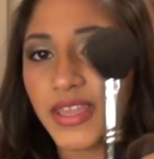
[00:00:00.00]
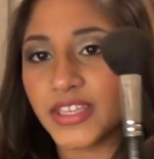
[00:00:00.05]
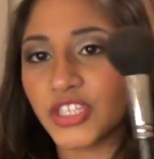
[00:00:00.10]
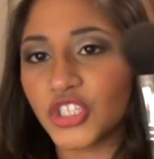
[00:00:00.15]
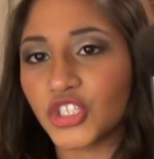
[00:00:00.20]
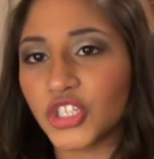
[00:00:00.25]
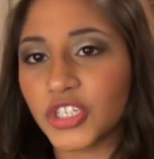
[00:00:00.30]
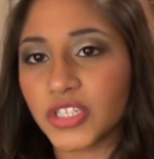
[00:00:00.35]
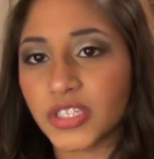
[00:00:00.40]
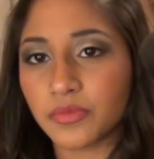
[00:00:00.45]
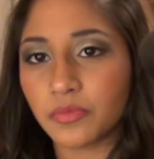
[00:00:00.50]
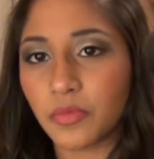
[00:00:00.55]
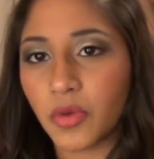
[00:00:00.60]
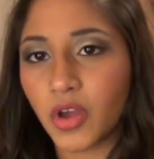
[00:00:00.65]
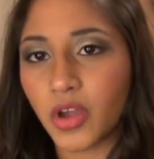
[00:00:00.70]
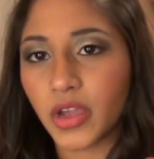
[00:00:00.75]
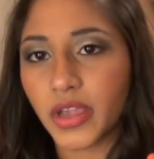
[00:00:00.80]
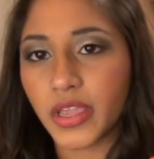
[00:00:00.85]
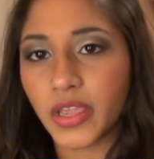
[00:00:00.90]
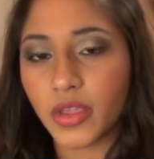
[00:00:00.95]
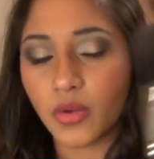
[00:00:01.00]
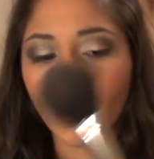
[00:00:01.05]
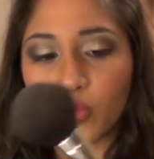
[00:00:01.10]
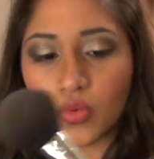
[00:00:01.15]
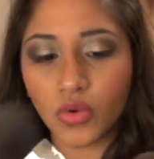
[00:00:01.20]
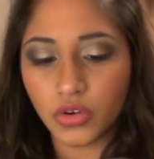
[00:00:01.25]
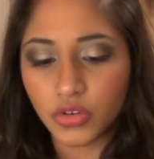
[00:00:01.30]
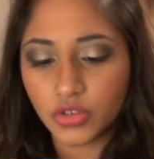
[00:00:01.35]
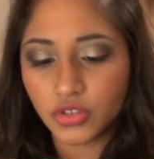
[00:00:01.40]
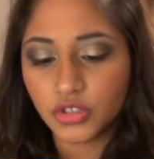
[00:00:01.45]
is just my
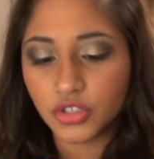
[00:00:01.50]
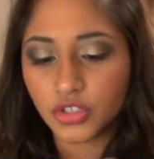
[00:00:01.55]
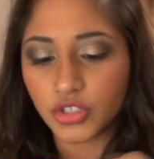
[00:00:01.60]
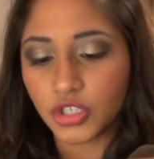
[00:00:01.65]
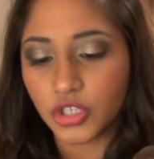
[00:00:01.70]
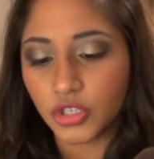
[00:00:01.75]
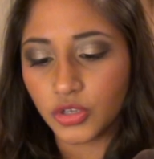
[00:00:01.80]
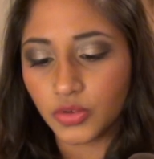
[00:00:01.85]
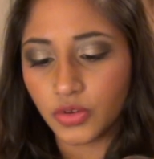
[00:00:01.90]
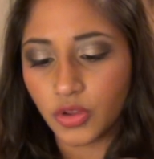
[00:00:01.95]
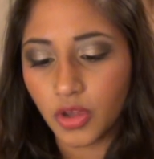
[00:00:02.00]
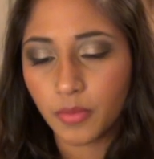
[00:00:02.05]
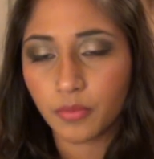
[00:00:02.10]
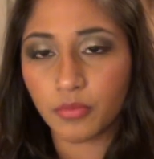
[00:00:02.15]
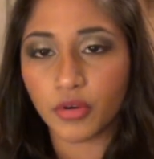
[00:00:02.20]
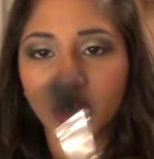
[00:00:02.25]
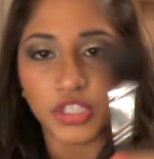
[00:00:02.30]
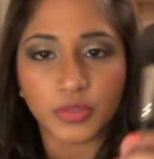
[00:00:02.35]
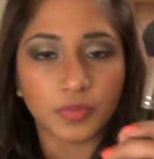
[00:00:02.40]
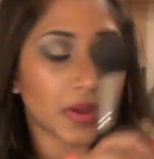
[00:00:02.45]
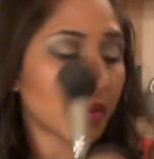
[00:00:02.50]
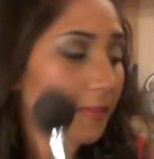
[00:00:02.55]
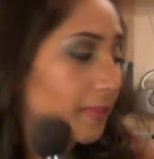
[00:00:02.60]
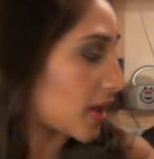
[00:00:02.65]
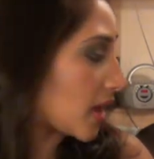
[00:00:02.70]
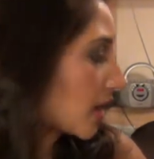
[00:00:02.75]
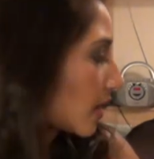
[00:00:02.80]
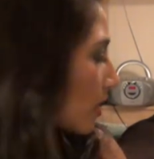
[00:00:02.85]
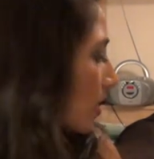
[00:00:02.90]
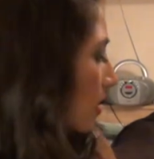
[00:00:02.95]
129 brush by
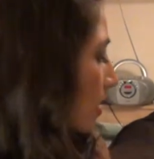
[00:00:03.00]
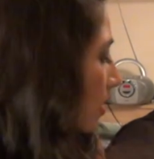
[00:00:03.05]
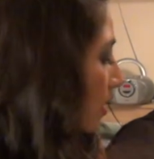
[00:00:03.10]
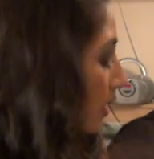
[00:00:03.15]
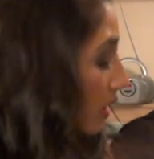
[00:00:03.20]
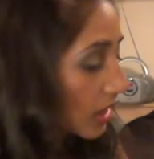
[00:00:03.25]
MAC.